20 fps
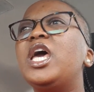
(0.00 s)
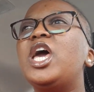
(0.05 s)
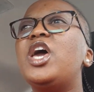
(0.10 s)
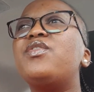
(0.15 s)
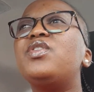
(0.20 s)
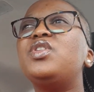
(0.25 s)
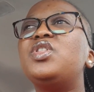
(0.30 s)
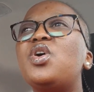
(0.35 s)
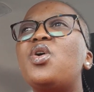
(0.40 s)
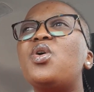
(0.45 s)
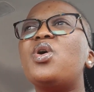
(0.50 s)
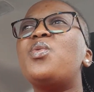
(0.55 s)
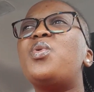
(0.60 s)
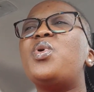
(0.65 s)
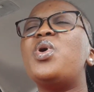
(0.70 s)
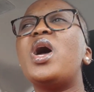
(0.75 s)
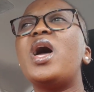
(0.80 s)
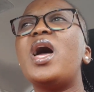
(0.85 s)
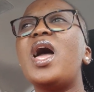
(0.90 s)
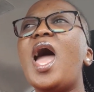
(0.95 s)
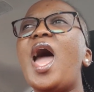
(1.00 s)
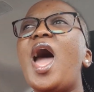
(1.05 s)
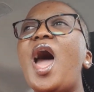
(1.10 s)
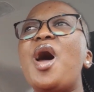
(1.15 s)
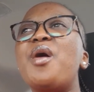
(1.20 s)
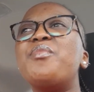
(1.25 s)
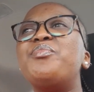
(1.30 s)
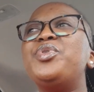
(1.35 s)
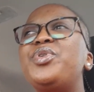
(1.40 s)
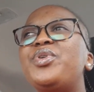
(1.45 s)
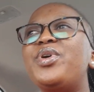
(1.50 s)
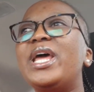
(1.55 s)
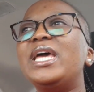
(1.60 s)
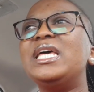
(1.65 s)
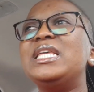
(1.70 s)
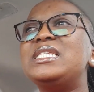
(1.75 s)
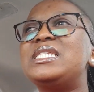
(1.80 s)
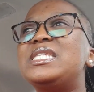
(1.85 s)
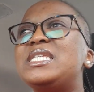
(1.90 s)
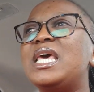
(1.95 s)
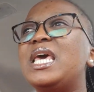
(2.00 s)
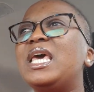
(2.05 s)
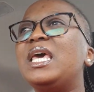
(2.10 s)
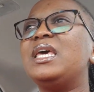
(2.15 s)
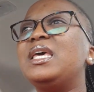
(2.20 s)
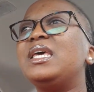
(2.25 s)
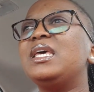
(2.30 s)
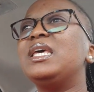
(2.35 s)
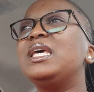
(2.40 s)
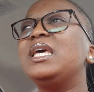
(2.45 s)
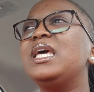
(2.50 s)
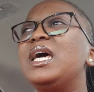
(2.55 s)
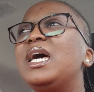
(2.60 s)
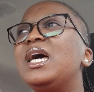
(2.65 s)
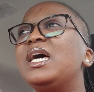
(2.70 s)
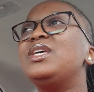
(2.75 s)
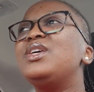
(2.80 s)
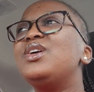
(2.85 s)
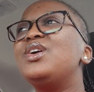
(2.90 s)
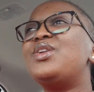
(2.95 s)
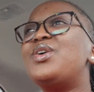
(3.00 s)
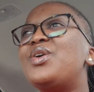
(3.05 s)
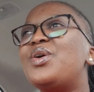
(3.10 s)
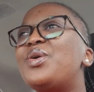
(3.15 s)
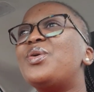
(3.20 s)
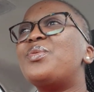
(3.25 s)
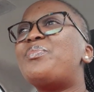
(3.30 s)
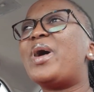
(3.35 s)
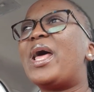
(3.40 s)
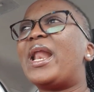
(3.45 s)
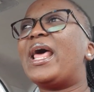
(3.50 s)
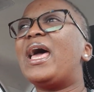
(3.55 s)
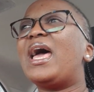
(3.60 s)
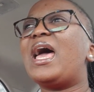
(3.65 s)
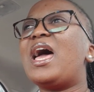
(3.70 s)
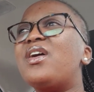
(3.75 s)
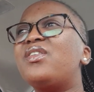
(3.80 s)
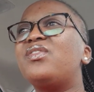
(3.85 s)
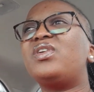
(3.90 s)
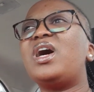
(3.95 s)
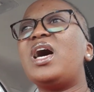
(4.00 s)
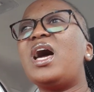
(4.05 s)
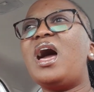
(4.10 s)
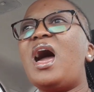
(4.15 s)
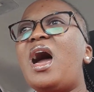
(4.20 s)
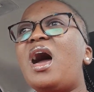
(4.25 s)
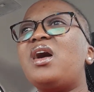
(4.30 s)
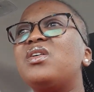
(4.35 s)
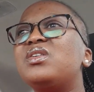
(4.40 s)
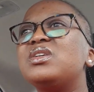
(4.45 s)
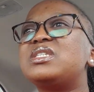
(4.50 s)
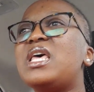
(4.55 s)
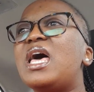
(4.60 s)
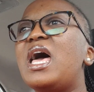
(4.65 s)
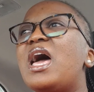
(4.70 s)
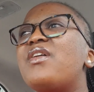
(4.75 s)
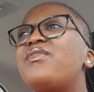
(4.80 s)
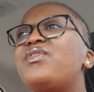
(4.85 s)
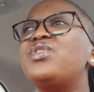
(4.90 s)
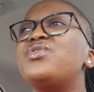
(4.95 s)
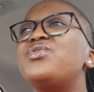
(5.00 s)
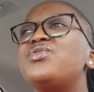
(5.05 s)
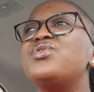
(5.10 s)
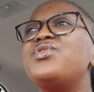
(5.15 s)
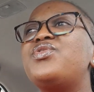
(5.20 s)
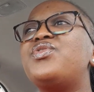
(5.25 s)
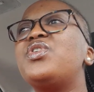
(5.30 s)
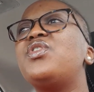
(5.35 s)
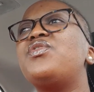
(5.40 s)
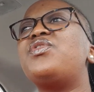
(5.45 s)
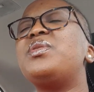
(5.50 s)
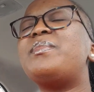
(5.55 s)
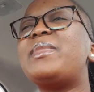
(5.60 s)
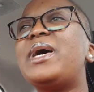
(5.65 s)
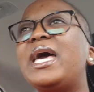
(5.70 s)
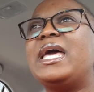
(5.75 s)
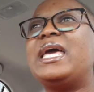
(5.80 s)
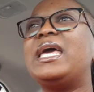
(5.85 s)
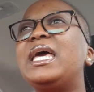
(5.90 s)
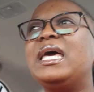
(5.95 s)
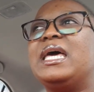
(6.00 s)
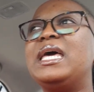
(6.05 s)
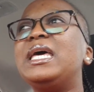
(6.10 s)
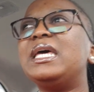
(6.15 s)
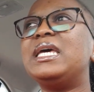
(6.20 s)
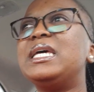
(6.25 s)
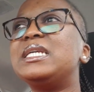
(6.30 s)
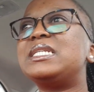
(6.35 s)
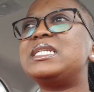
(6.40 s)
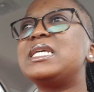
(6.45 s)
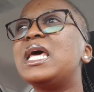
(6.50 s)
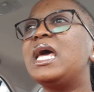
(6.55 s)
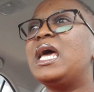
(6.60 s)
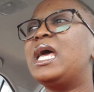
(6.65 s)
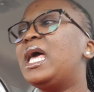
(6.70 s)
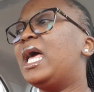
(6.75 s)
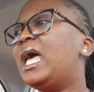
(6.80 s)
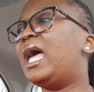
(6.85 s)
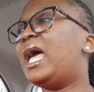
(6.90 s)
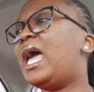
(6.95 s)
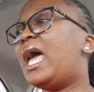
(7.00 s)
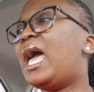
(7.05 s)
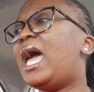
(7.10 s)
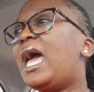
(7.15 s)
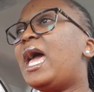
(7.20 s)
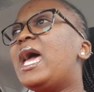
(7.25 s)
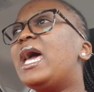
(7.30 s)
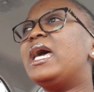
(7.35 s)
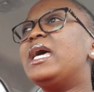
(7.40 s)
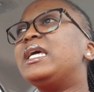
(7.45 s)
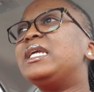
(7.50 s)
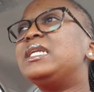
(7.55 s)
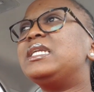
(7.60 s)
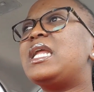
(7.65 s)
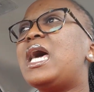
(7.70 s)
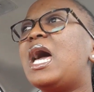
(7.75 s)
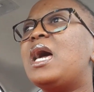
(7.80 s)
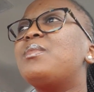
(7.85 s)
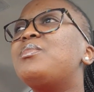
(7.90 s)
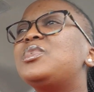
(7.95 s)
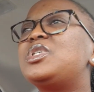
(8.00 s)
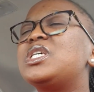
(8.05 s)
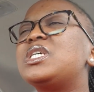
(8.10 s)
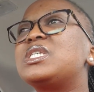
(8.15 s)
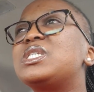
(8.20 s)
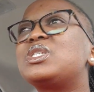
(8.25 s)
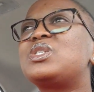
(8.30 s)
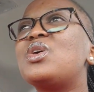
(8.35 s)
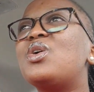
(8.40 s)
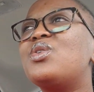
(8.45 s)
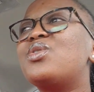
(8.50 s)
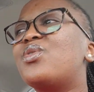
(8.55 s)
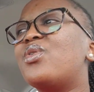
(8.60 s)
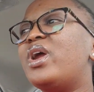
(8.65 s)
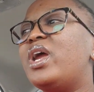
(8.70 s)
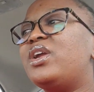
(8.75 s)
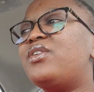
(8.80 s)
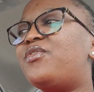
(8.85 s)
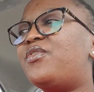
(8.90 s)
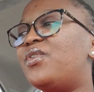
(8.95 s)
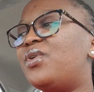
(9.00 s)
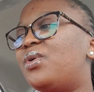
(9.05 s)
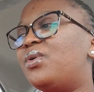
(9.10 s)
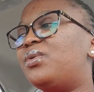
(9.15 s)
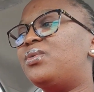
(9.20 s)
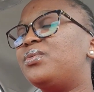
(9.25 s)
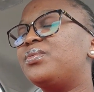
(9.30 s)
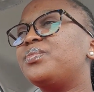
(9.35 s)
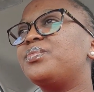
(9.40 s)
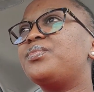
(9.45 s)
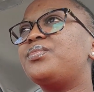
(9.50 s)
even though I'm renting, you know, but I have a house, I have a roof over my head, and I'm just so grateful.